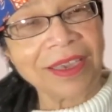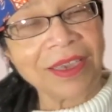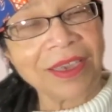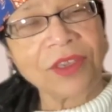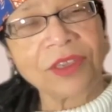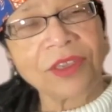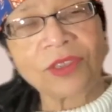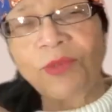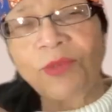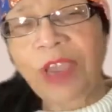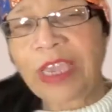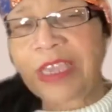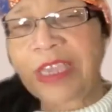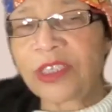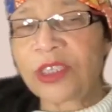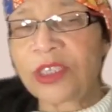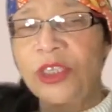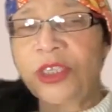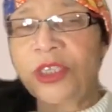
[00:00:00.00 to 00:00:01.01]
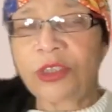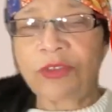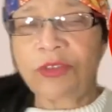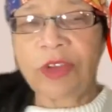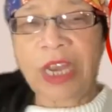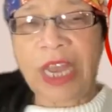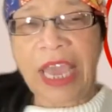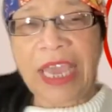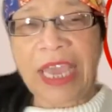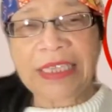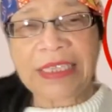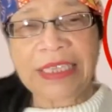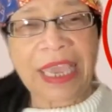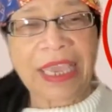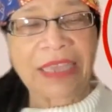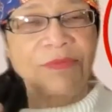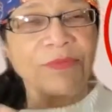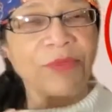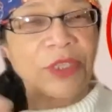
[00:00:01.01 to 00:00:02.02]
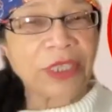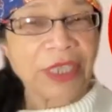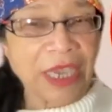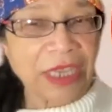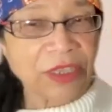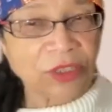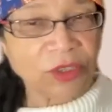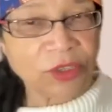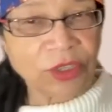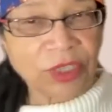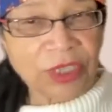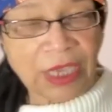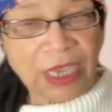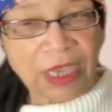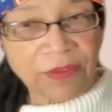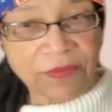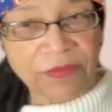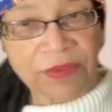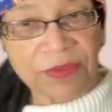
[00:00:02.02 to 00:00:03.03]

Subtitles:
And there's ways to neutralize that and protect yourself.